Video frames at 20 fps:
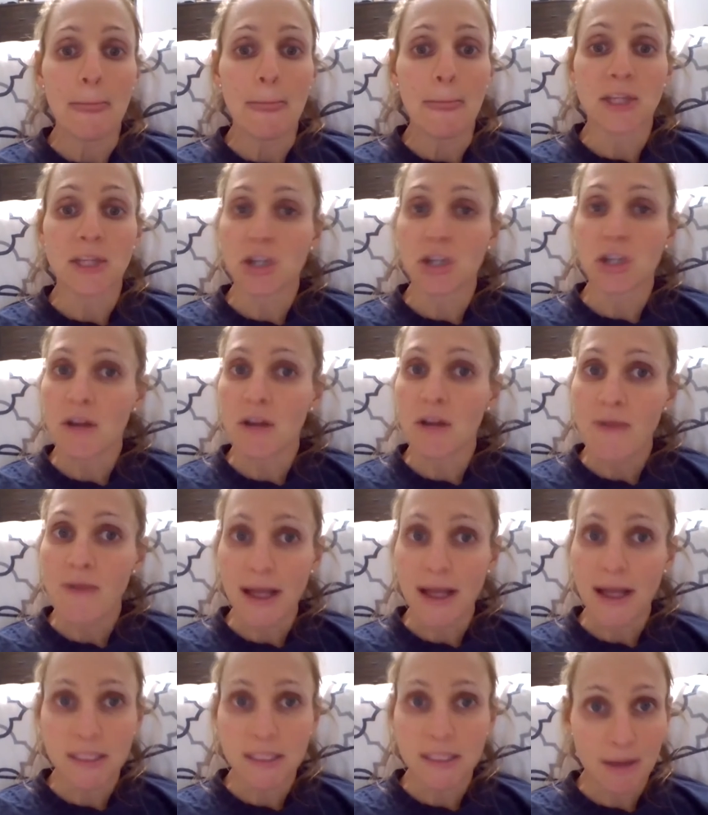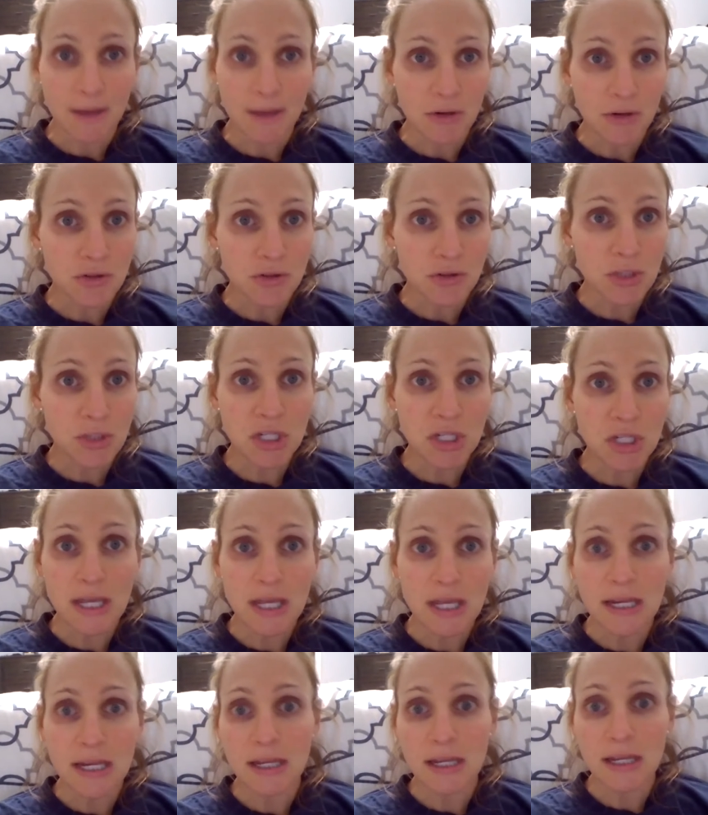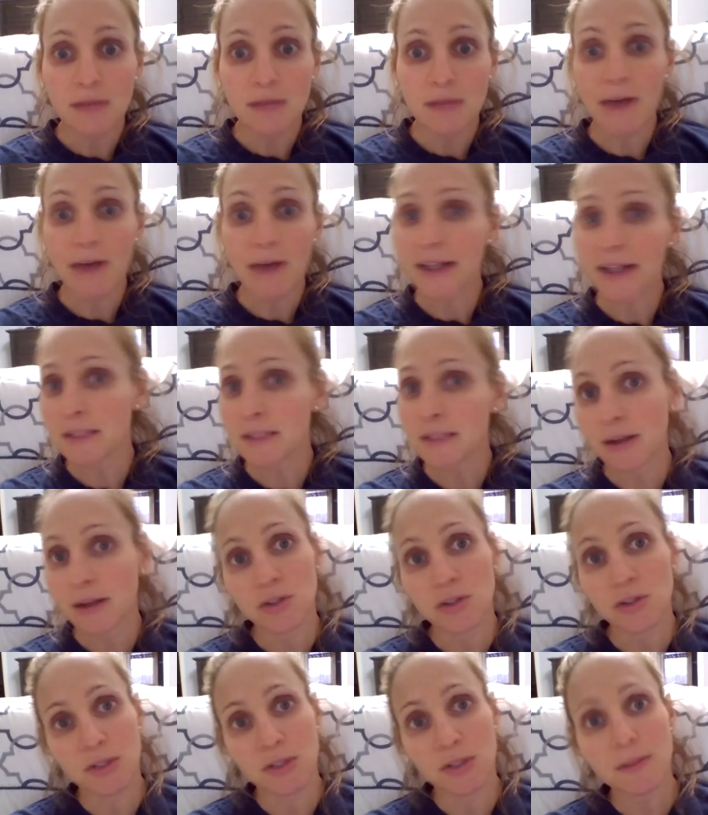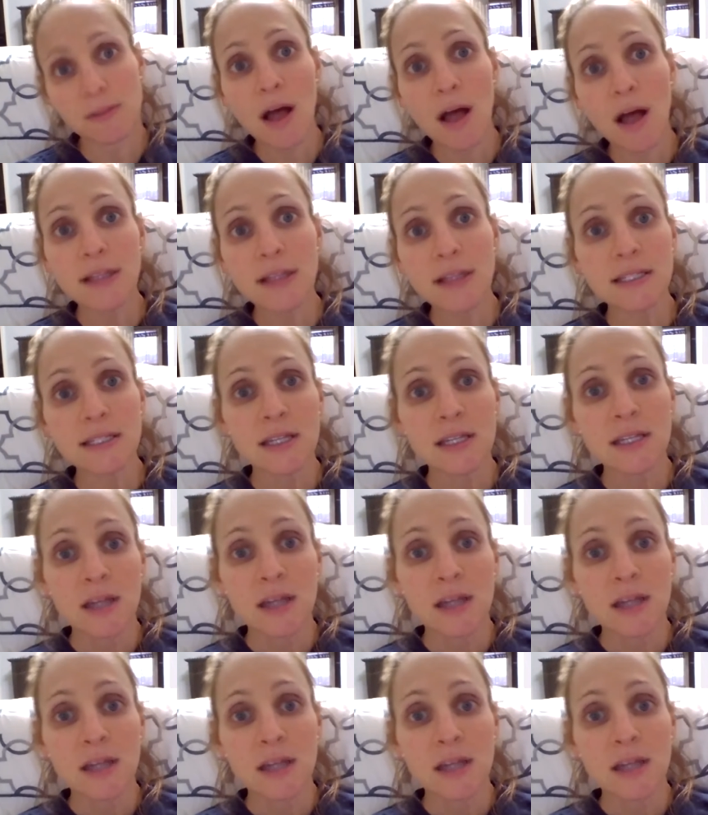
sharing facts about nutrition, facts about Juice Plus,